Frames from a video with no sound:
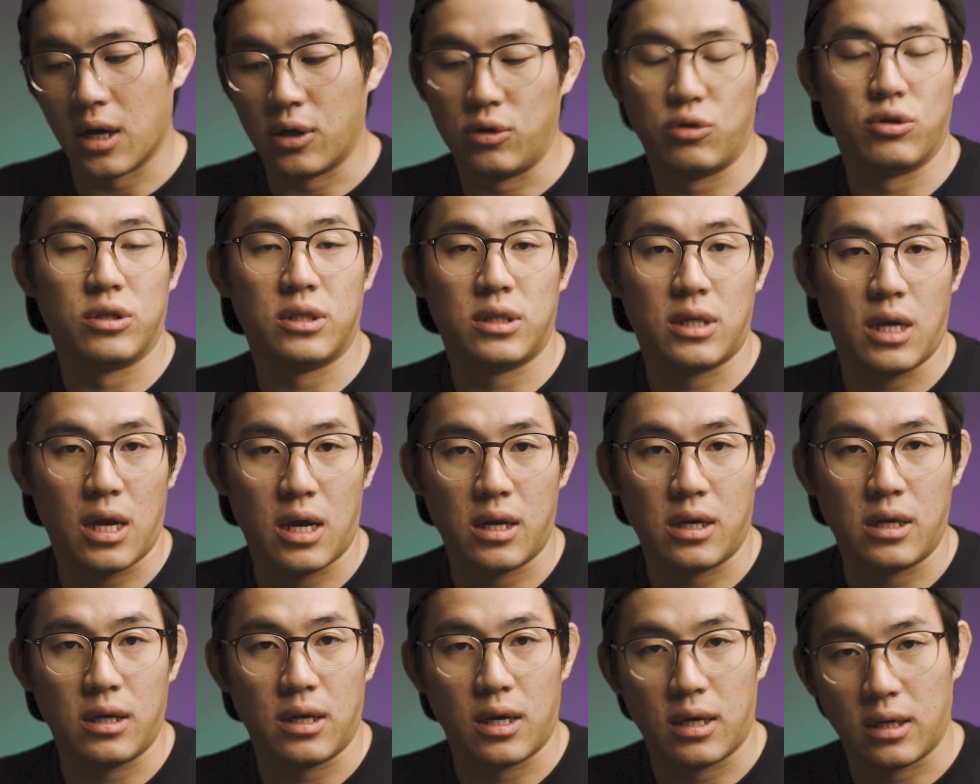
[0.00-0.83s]

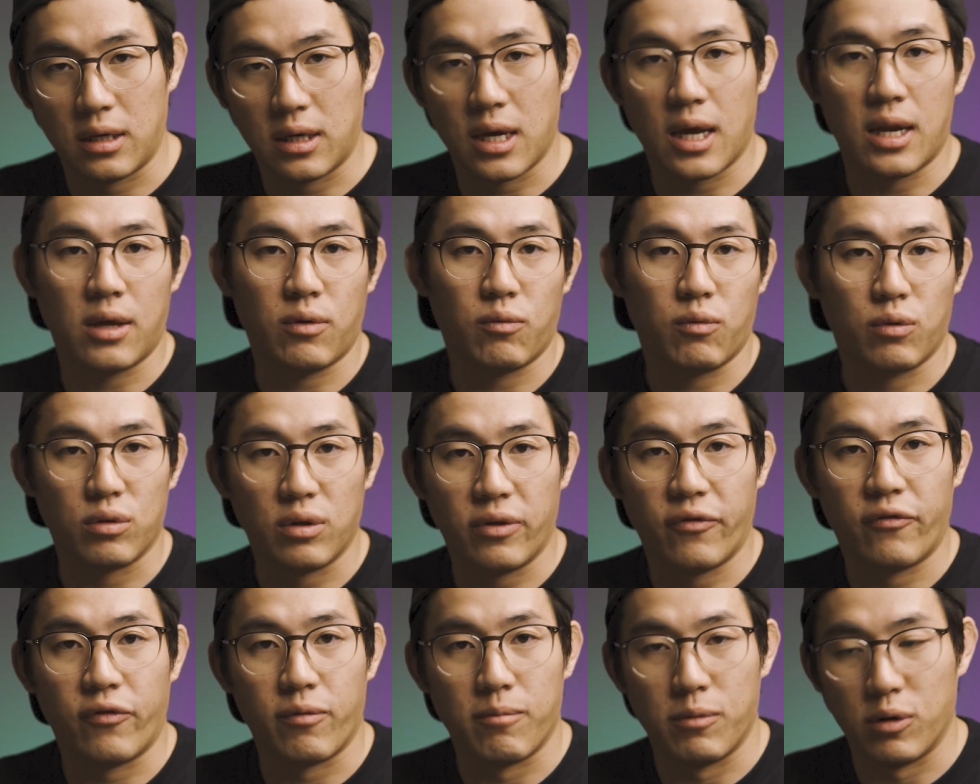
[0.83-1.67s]
understanding and getting
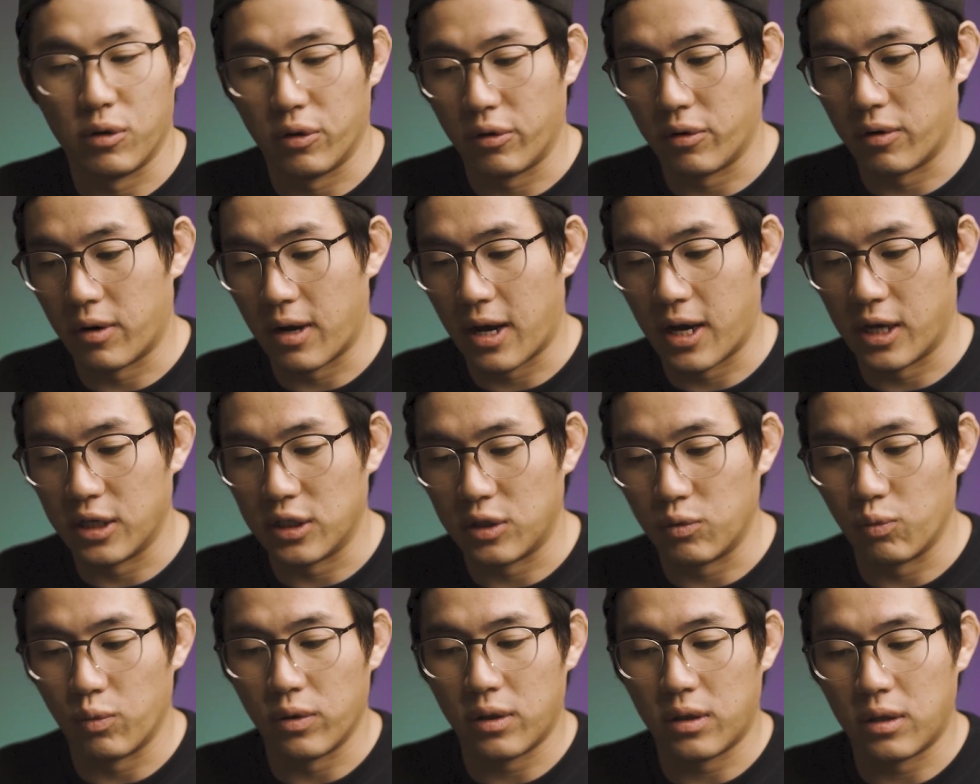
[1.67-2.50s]
really
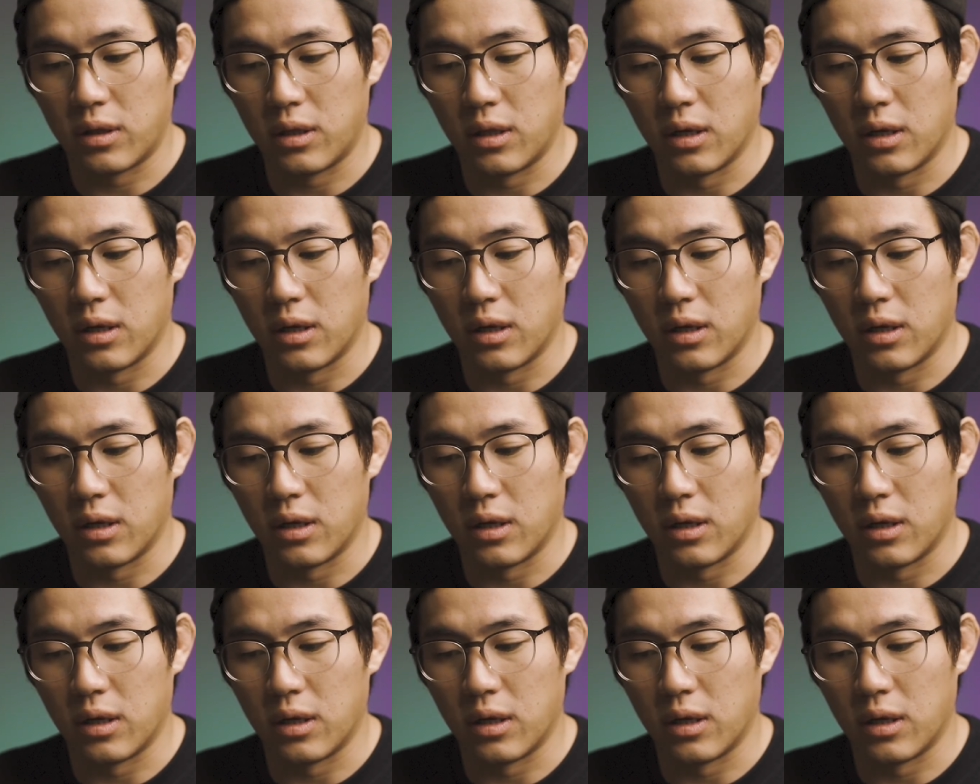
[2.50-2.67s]
familiarized with